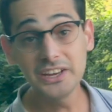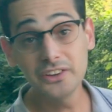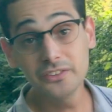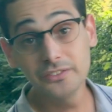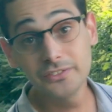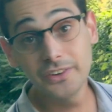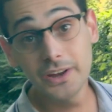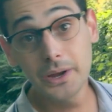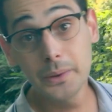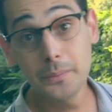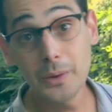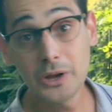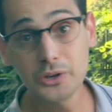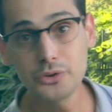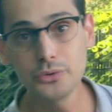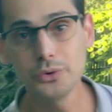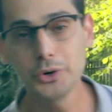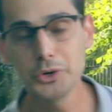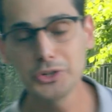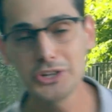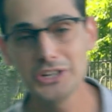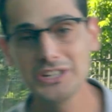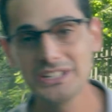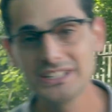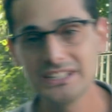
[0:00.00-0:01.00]
you very much for
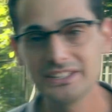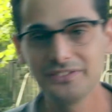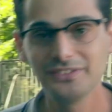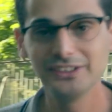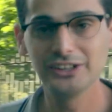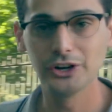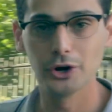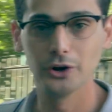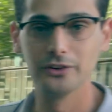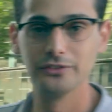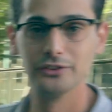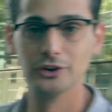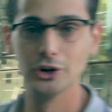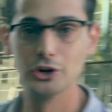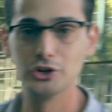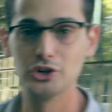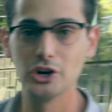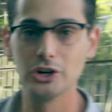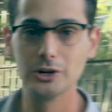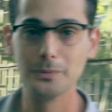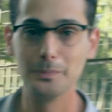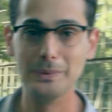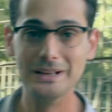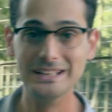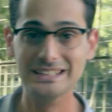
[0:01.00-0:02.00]
watching this video. If you
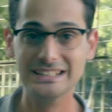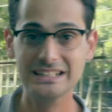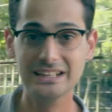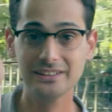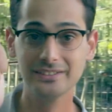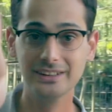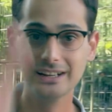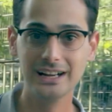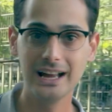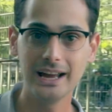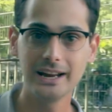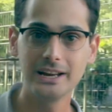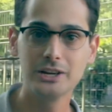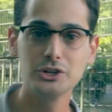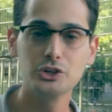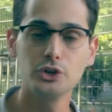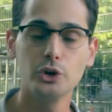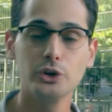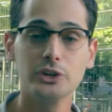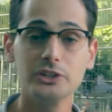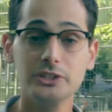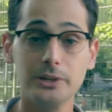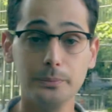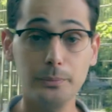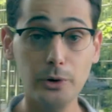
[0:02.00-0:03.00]
enjoyed, please give it a like and show
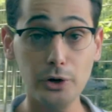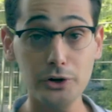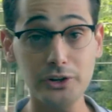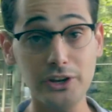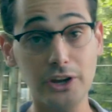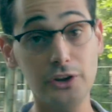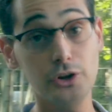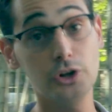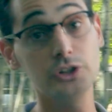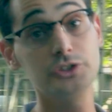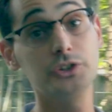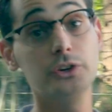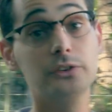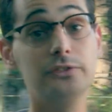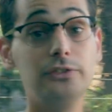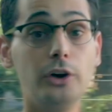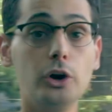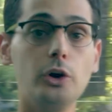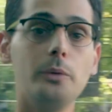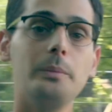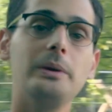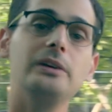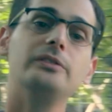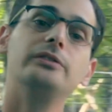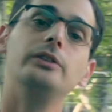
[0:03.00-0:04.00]
your support, and also
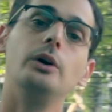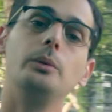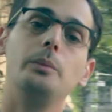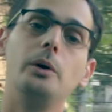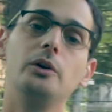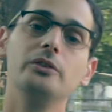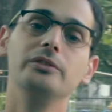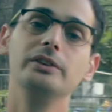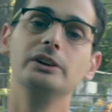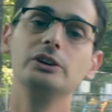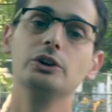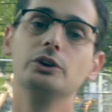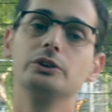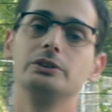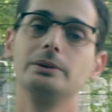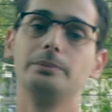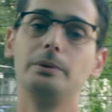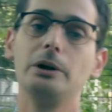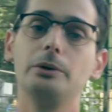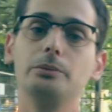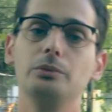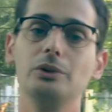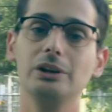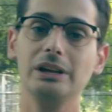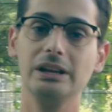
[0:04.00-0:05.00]
follow me for more videos
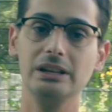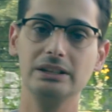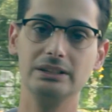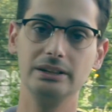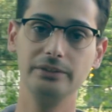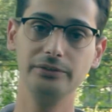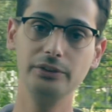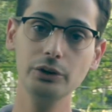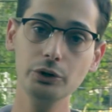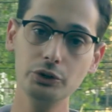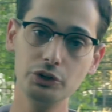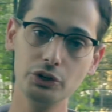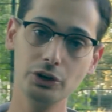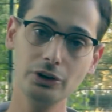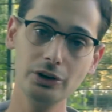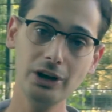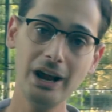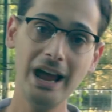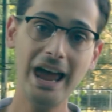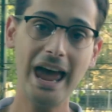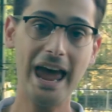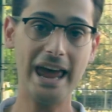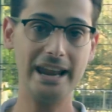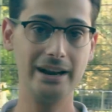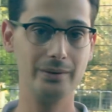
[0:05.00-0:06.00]
about Berlin in the future,
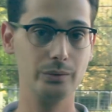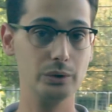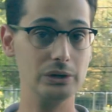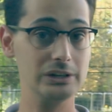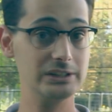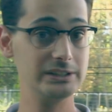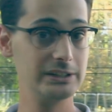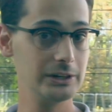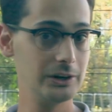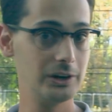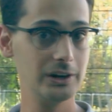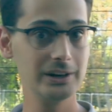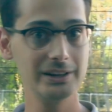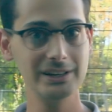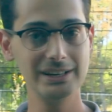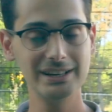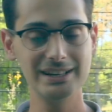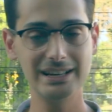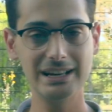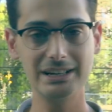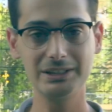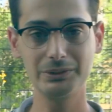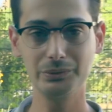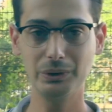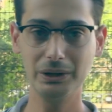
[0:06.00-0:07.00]
and I will see you all in the
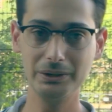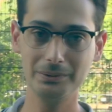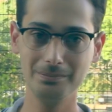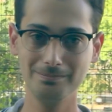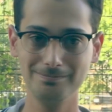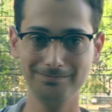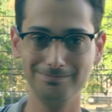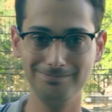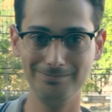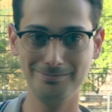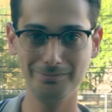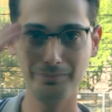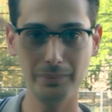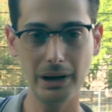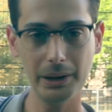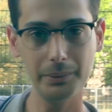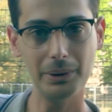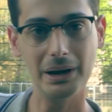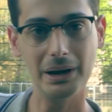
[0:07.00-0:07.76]
next one. Bye